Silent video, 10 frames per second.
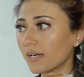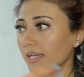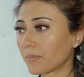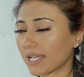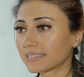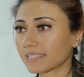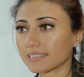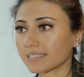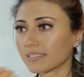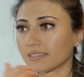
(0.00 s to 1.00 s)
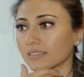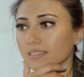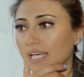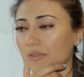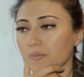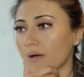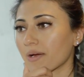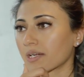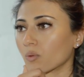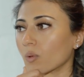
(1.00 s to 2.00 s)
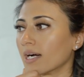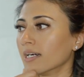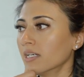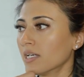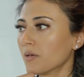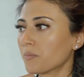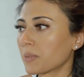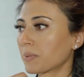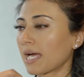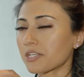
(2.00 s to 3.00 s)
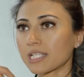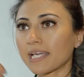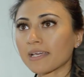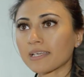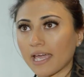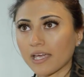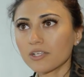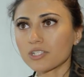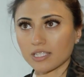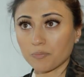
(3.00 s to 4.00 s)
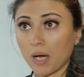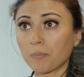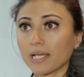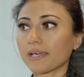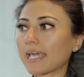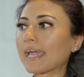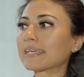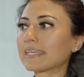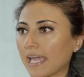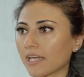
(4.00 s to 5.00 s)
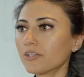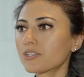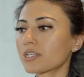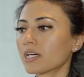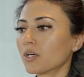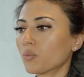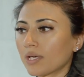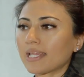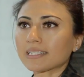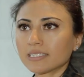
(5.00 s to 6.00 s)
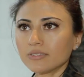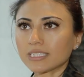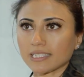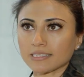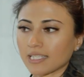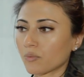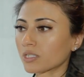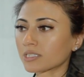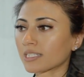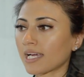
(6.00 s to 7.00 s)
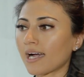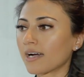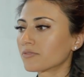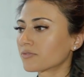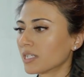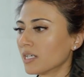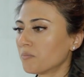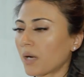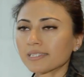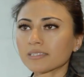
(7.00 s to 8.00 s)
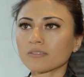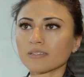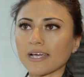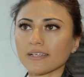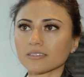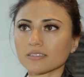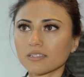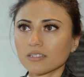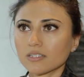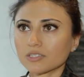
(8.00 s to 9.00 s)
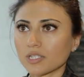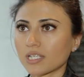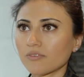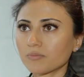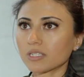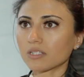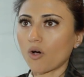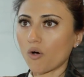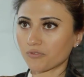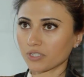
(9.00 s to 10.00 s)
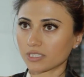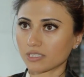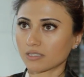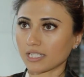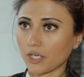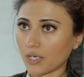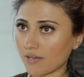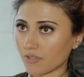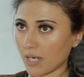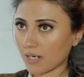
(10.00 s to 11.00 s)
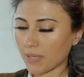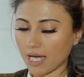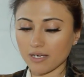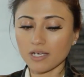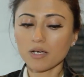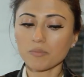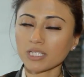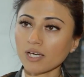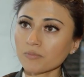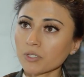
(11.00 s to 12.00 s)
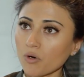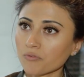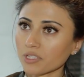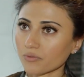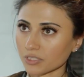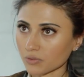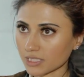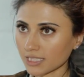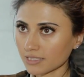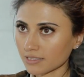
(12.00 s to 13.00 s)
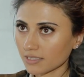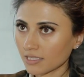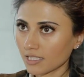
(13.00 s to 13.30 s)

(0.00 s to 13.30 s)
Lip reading: in places in South America where people actually engage, like the public engage with activities. They wanted to have bicycle lanes. So the government offered, they don't have the manpower, the government offered the resources.